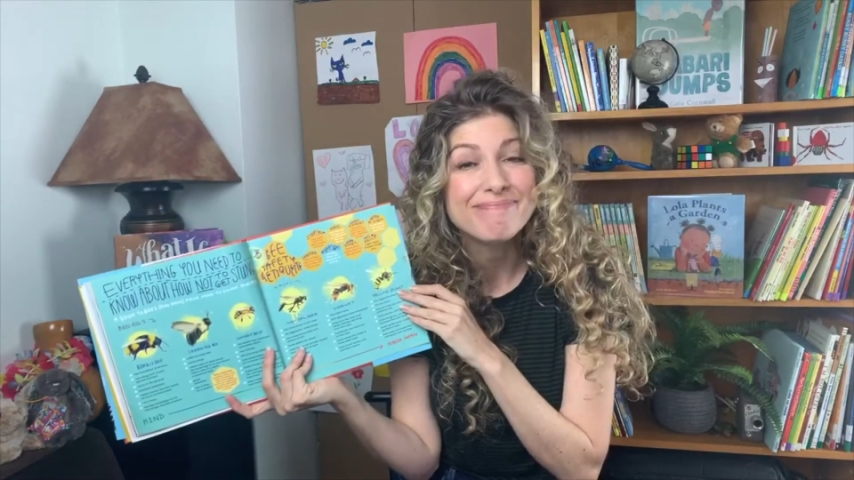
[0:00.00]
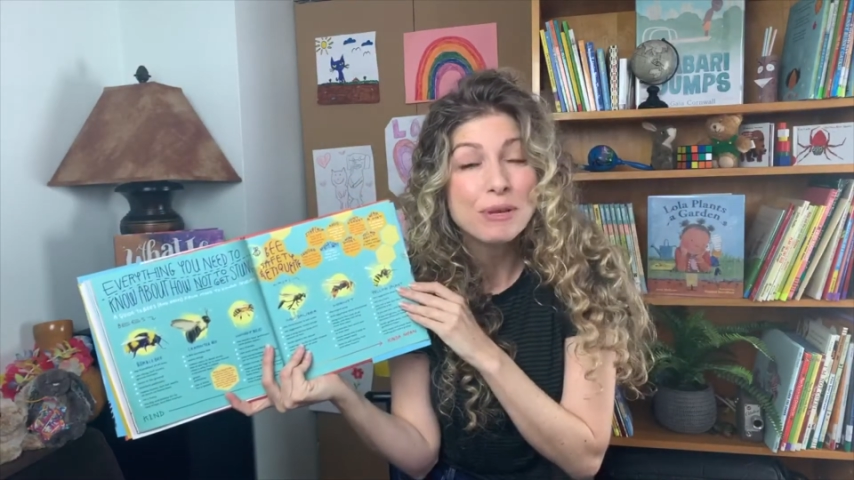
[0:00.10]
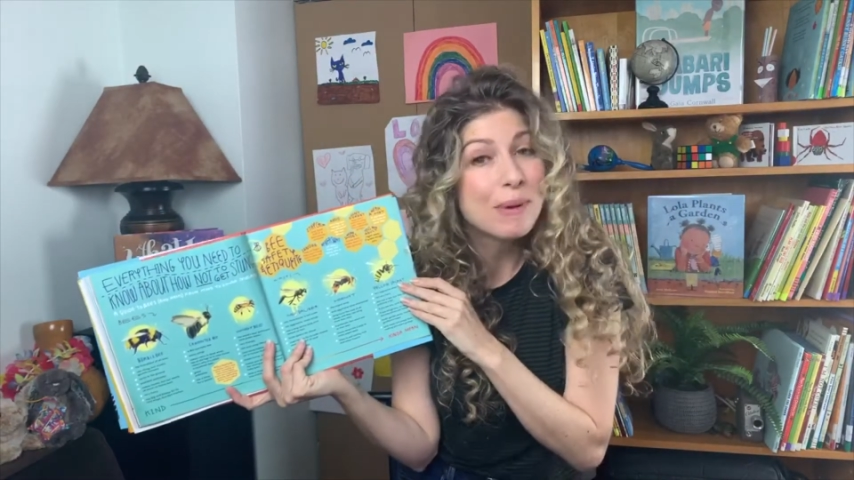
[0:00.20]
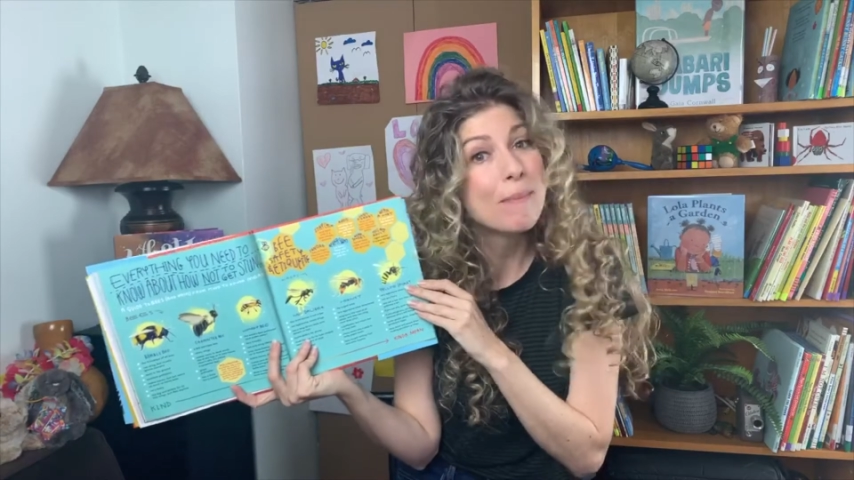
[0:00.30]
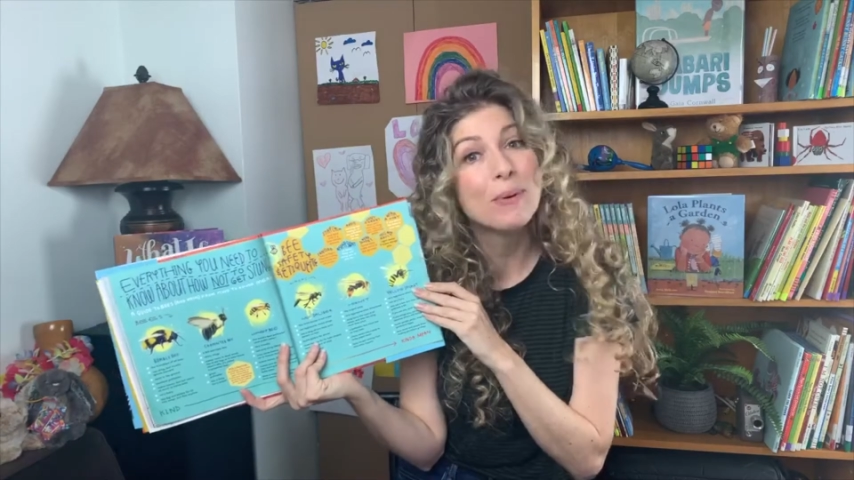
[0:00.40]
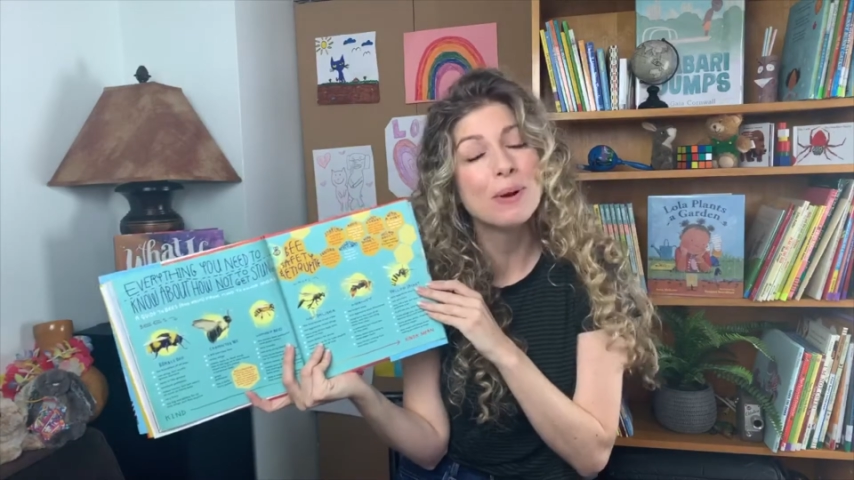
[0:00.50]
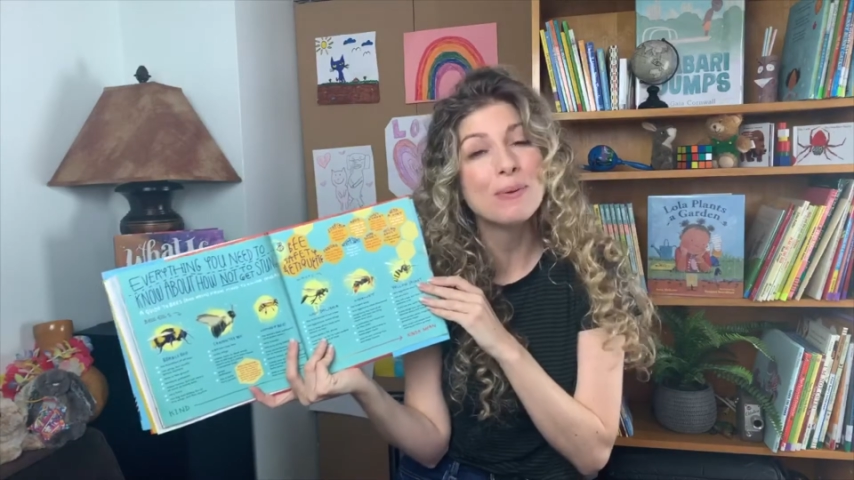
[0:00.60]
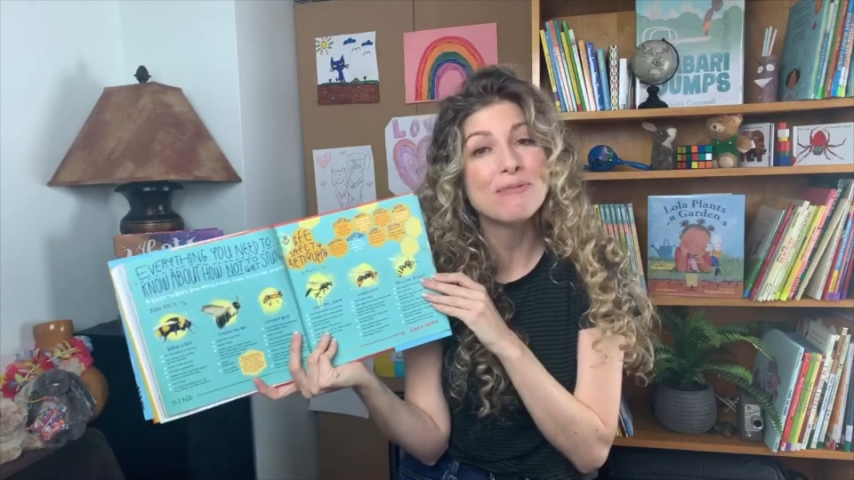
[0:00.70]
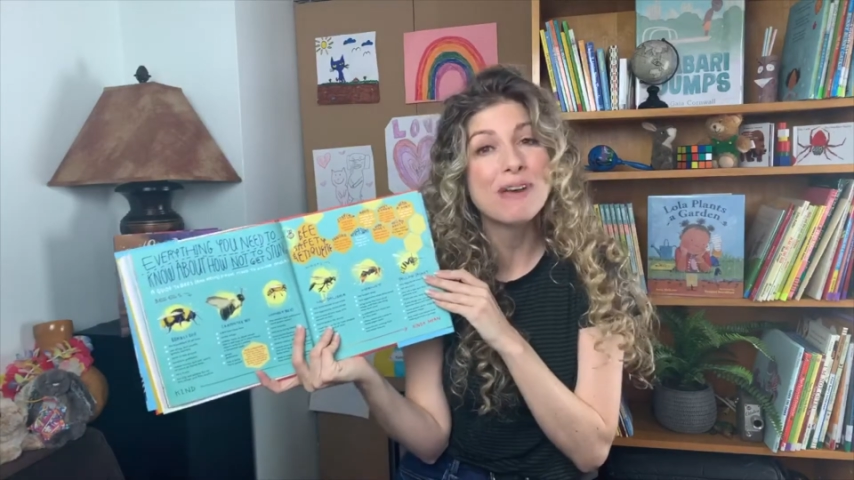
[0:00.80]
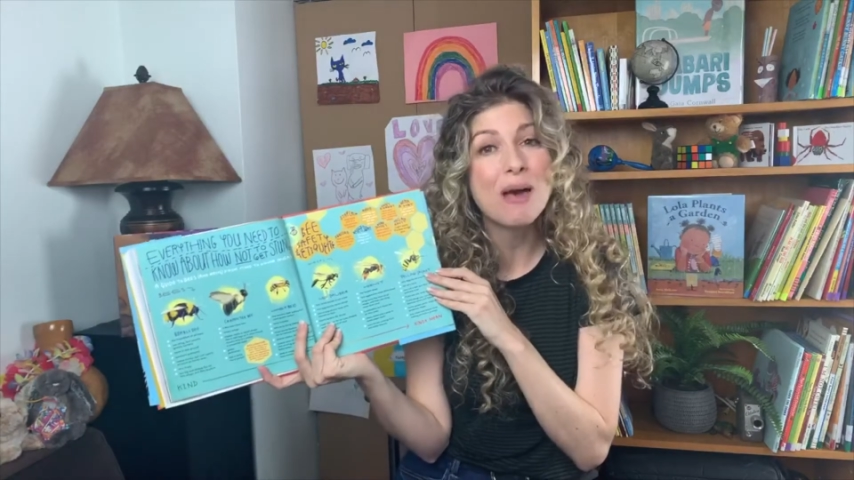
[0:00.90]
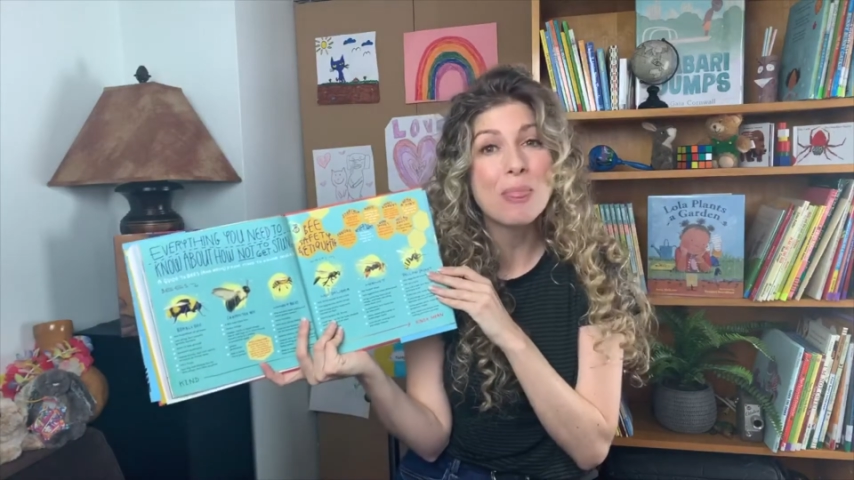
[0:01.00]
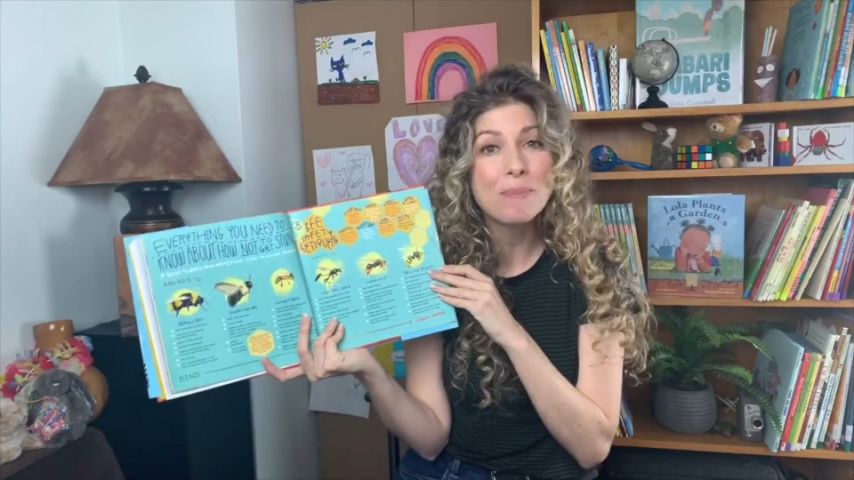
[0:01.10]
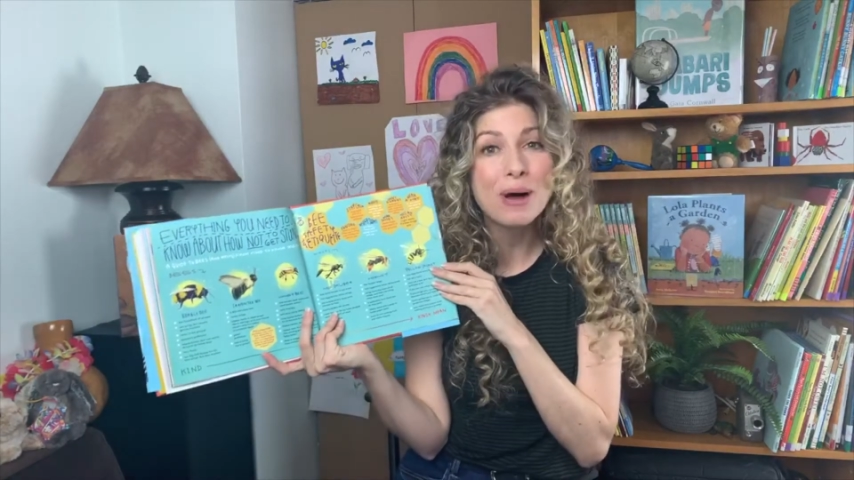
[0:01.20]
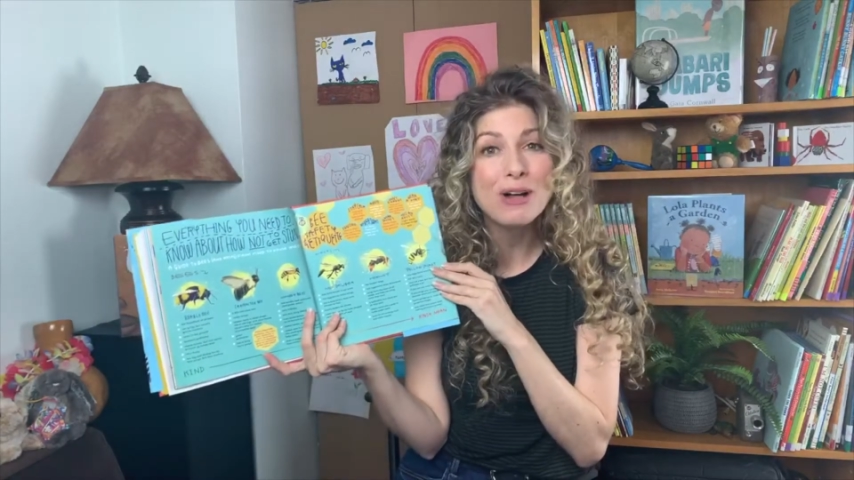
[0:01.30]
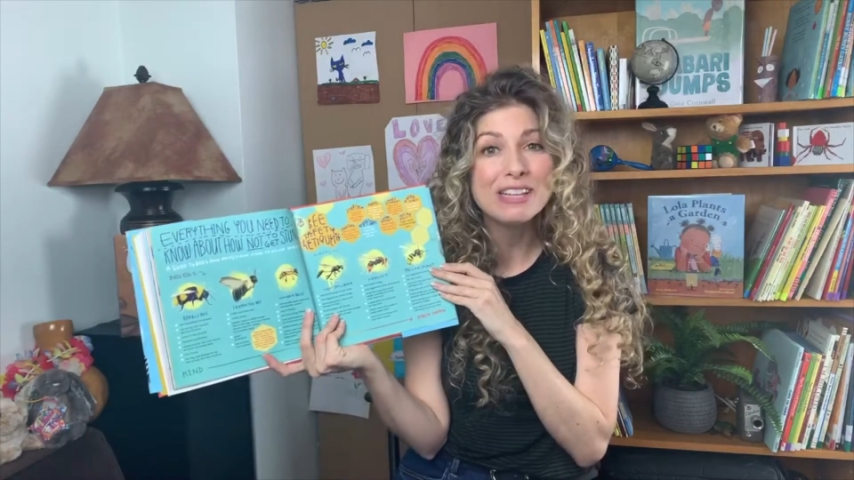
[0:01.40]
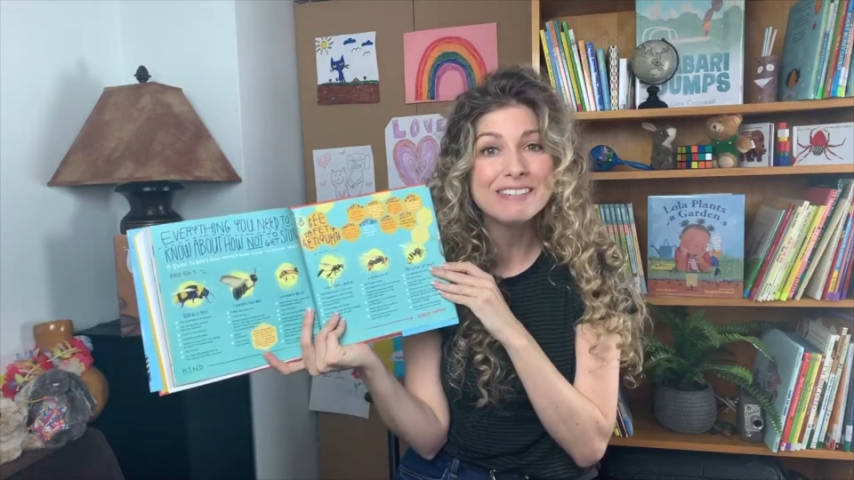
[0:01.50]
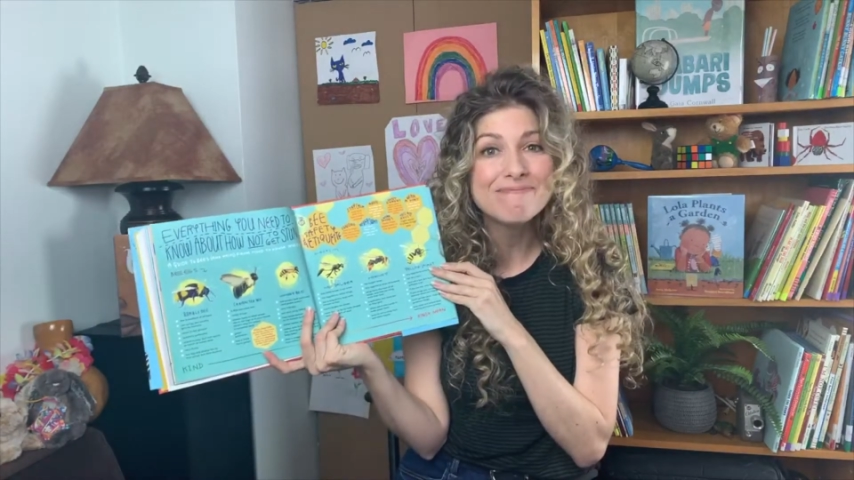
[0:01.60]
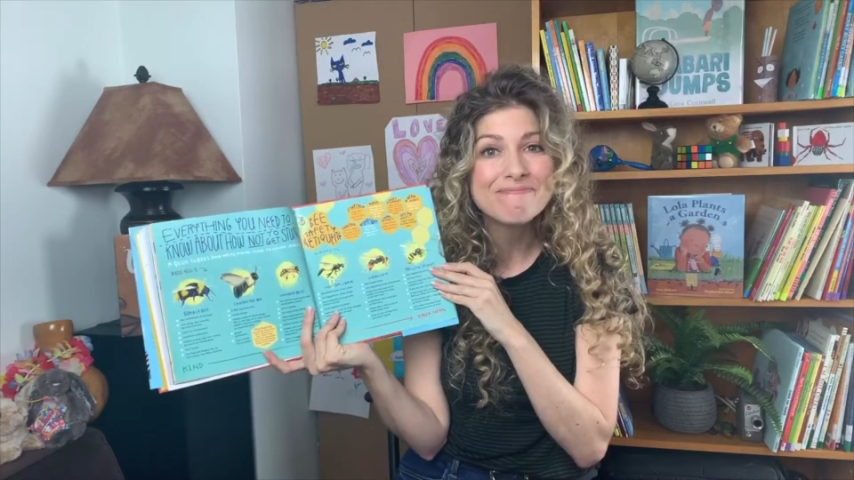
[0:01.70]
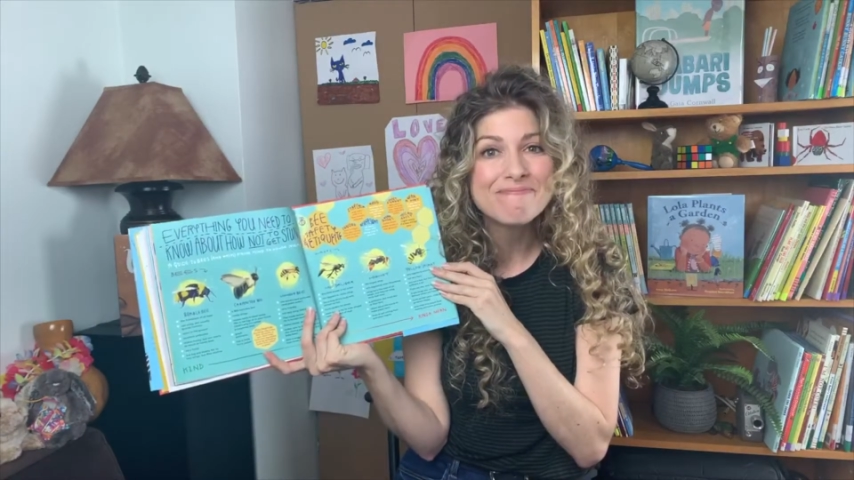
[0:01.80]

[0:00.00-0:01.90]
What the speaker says: You remember where we found the pollen?